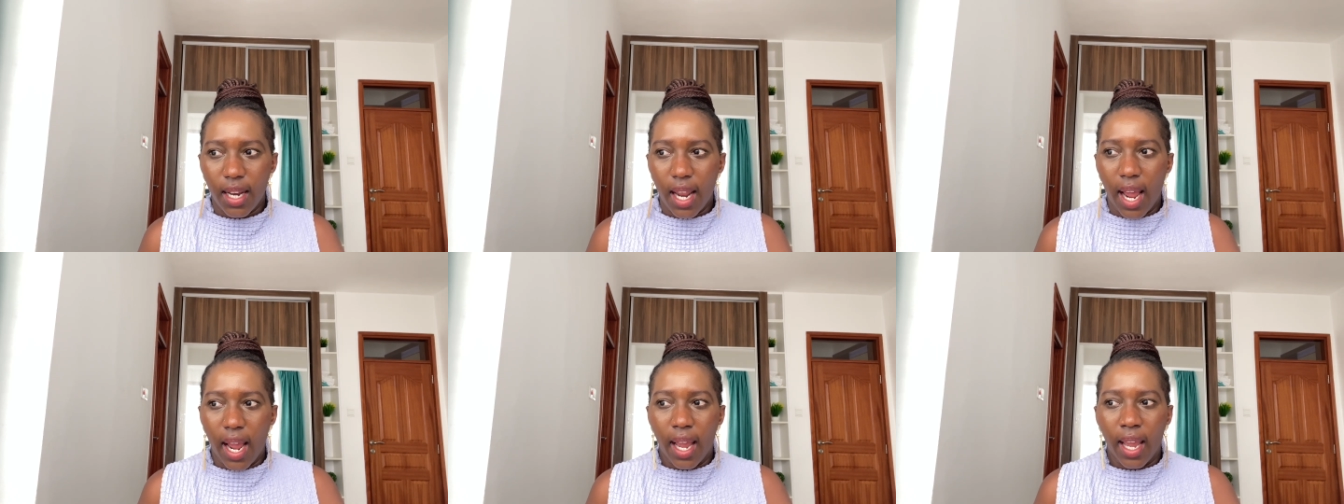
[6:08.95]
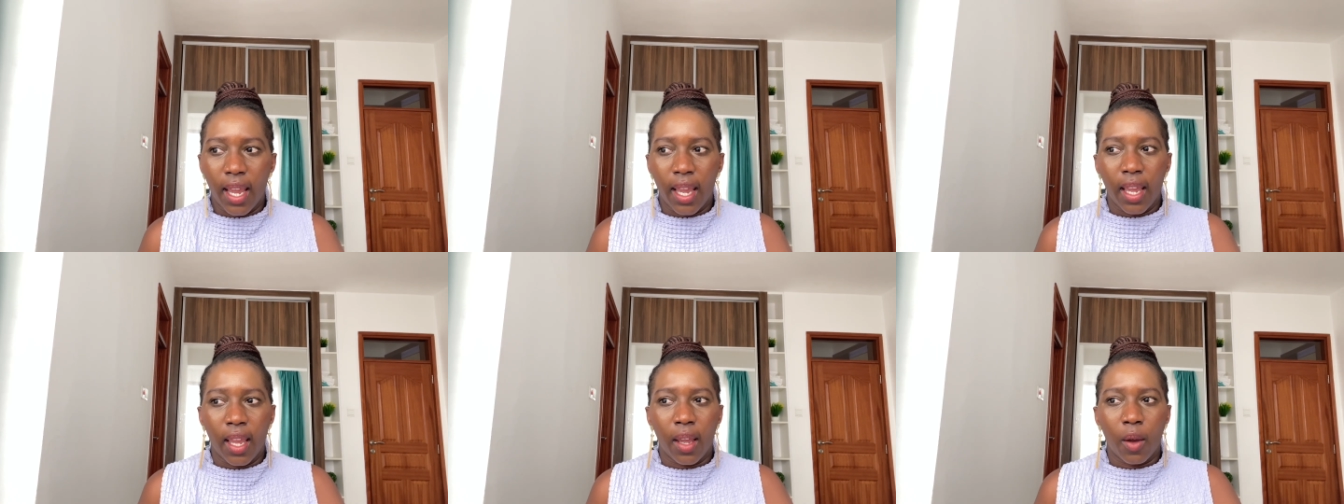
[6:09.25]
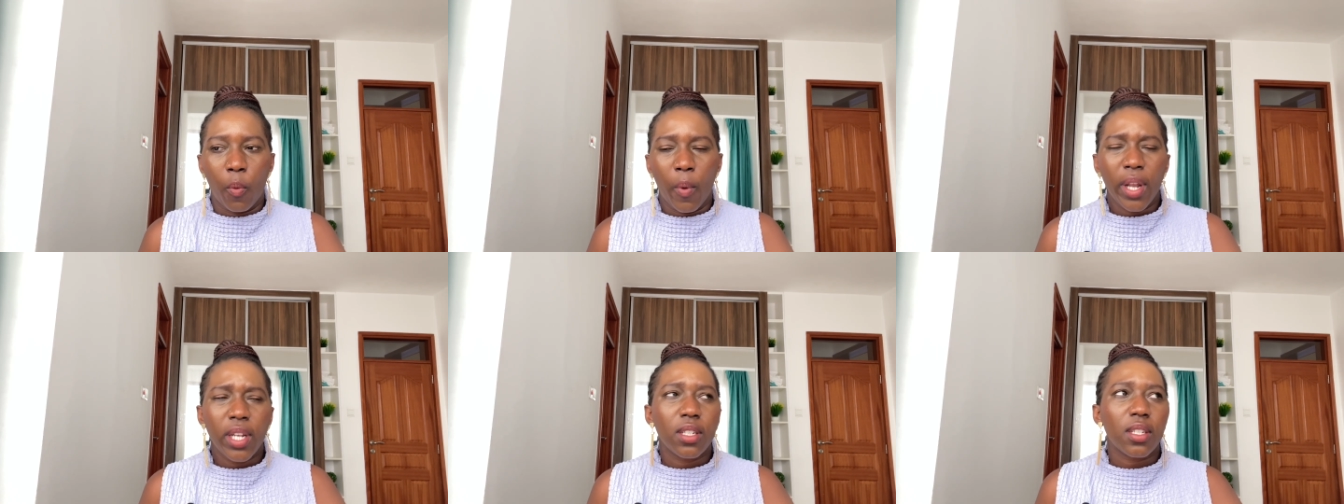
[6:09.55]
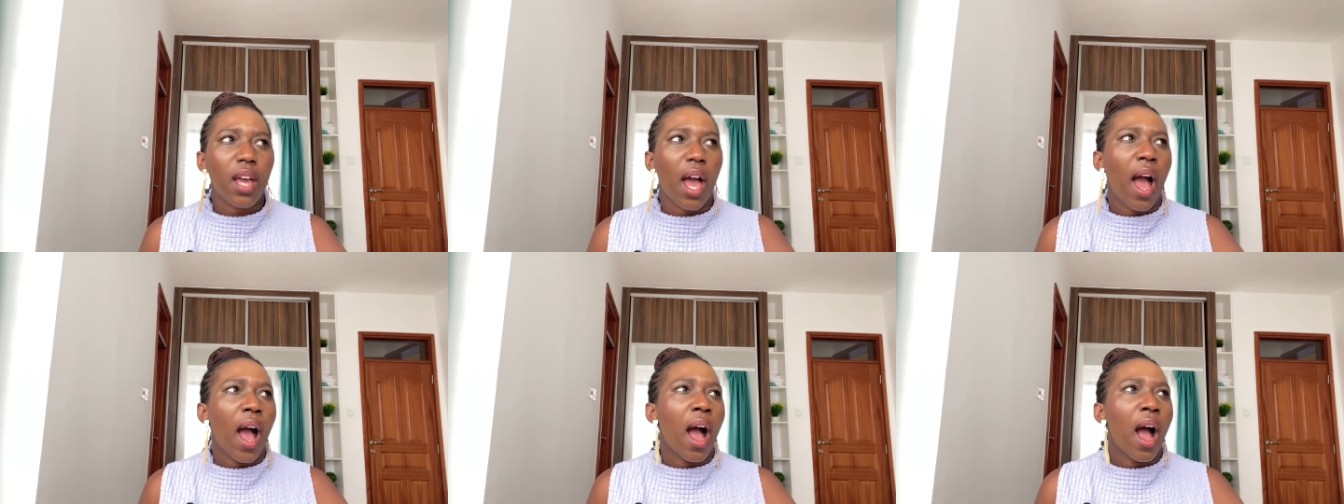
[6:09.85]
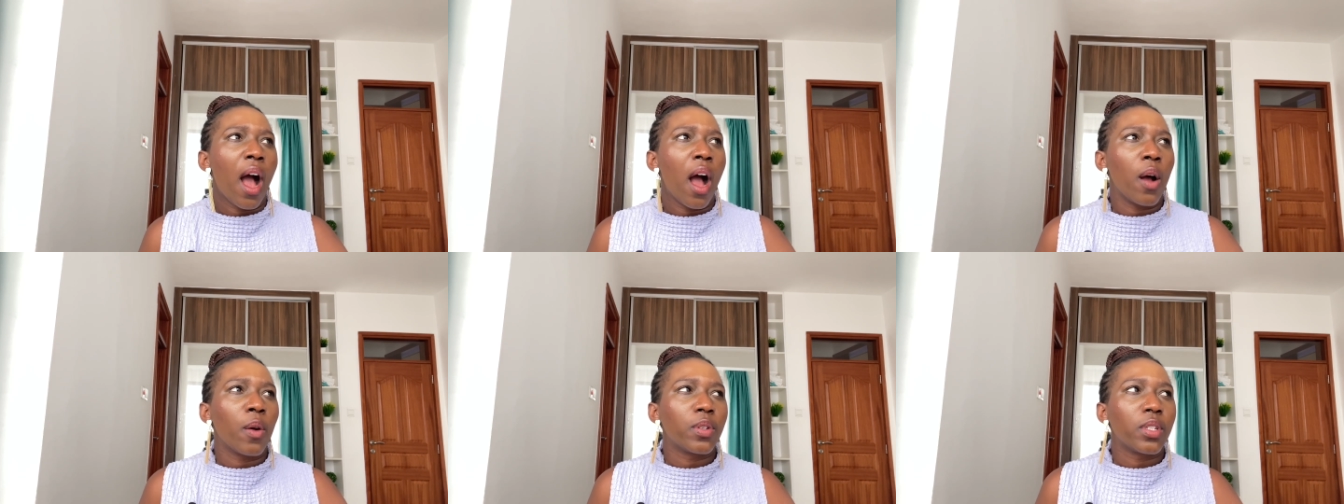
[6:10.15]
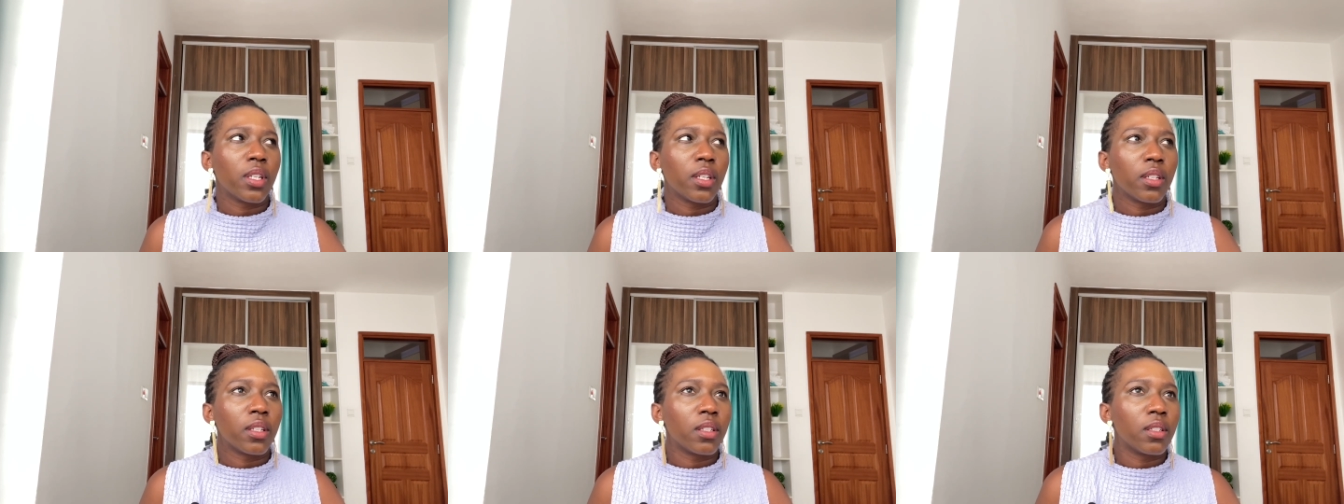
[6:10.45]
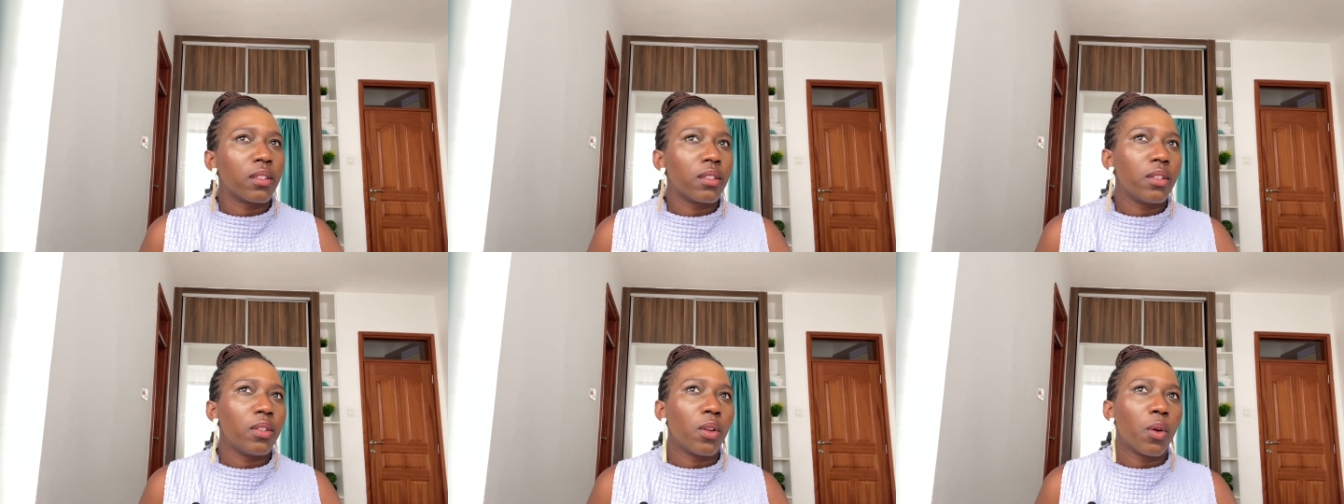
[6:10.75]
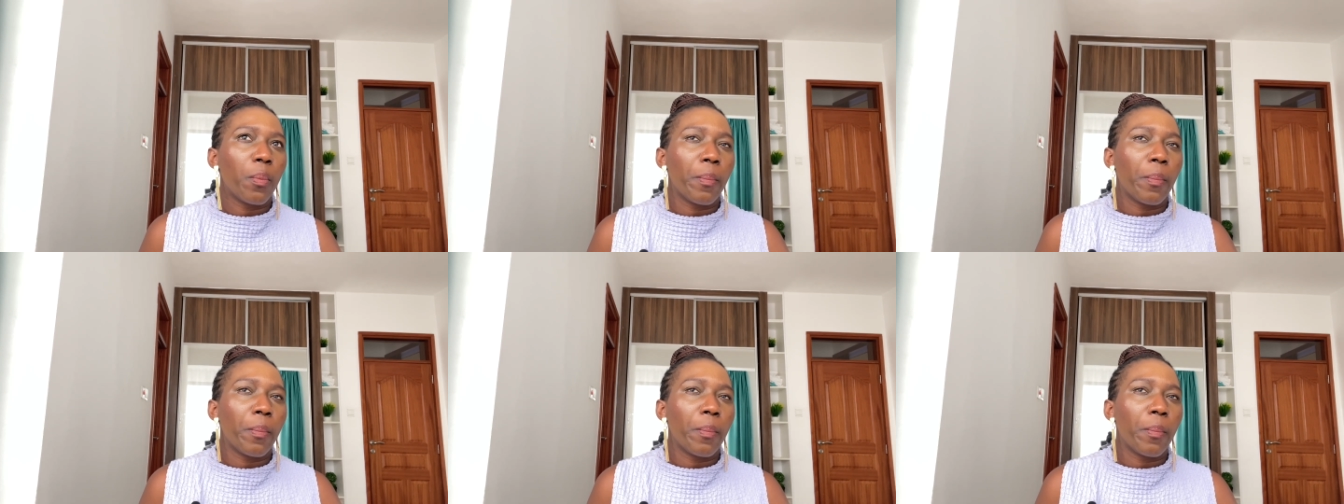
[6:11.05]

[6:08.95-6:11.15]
I went out and, you know,